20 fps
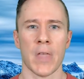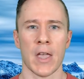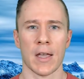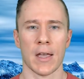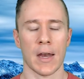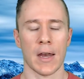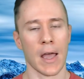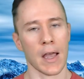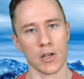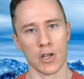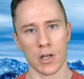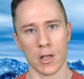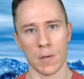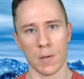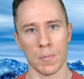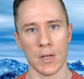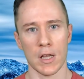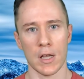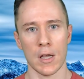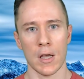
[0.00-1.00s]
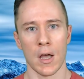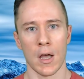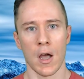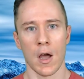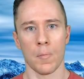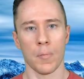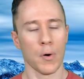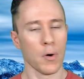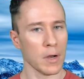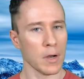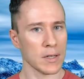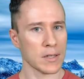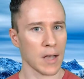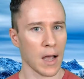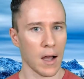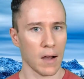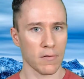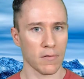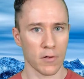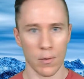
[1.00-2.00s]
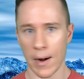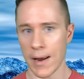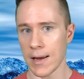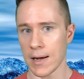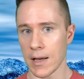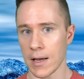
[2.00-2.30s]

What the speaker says: can actually be points of great